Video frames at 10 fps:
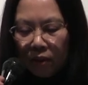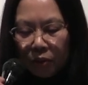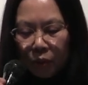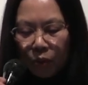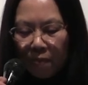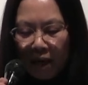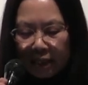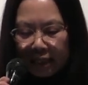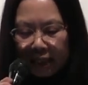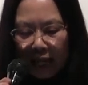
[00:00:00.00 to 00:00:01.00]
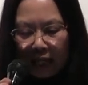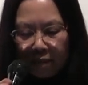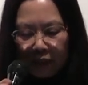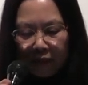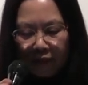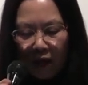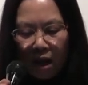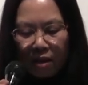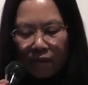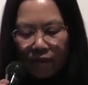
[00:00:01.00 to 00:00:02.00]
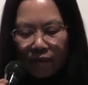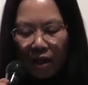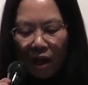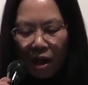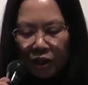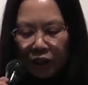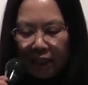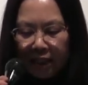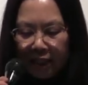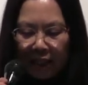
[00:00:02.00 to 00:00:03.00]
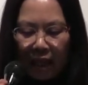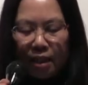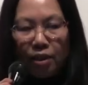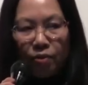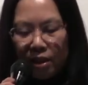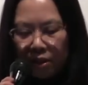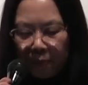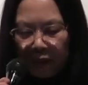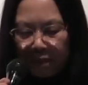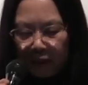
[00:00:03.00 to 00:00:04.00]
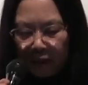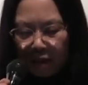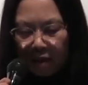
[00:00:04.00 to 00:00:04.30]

the two basic elements of life, largely denied to his people.